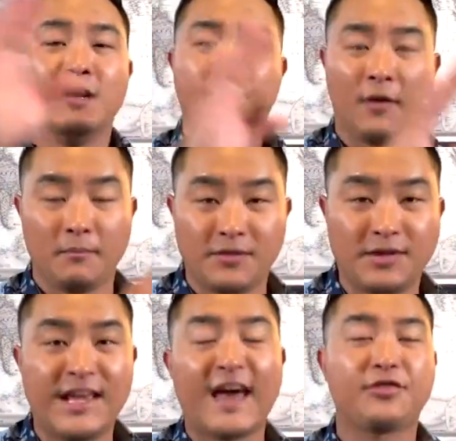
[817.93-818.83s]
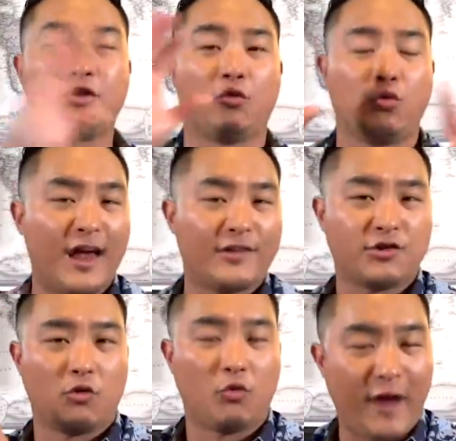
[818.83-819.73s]
from death to
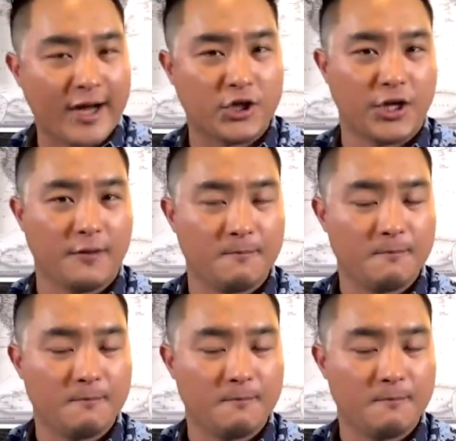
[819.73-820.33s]
resurrection.